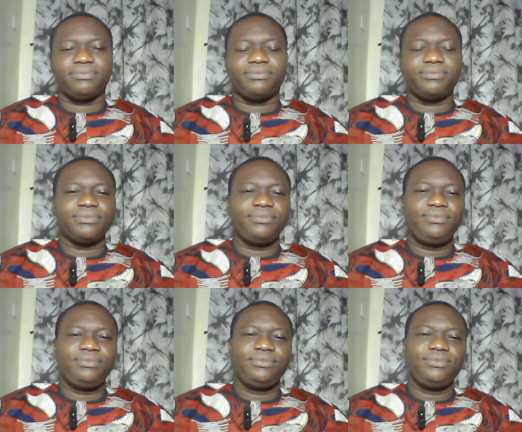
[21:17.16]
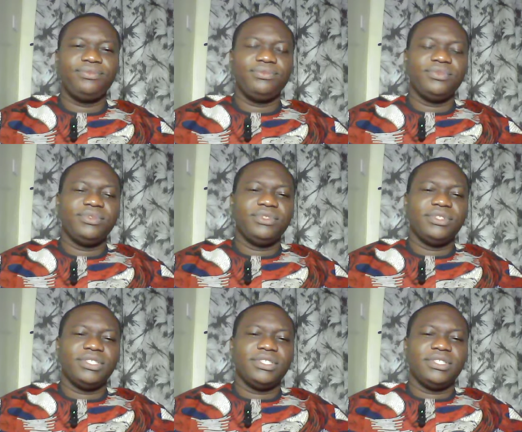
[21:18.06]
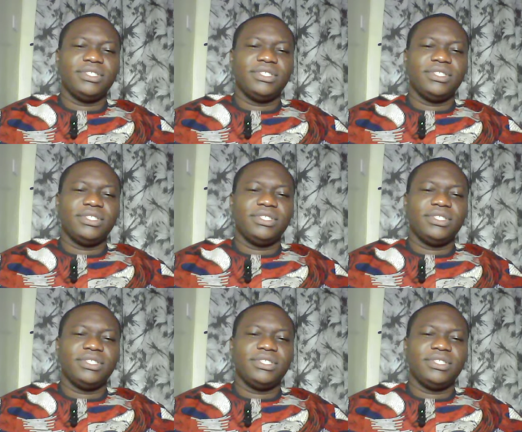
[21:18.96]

Nothing is said.